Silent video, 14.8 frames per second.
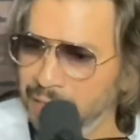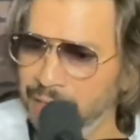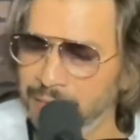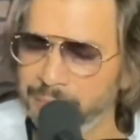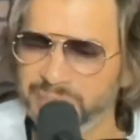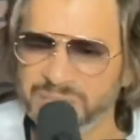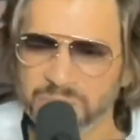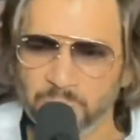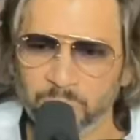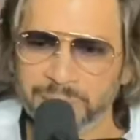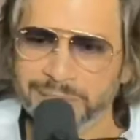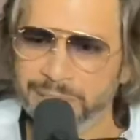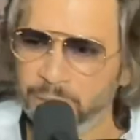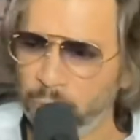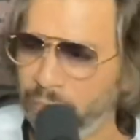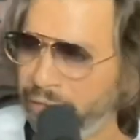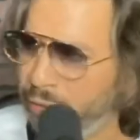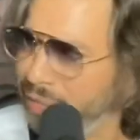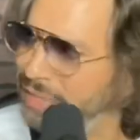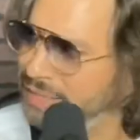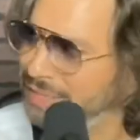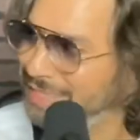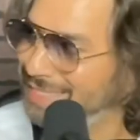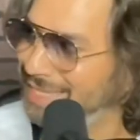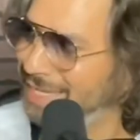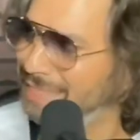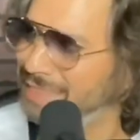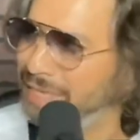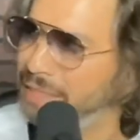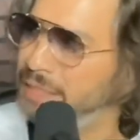It's only in the rare instance
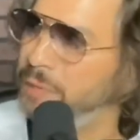that, say,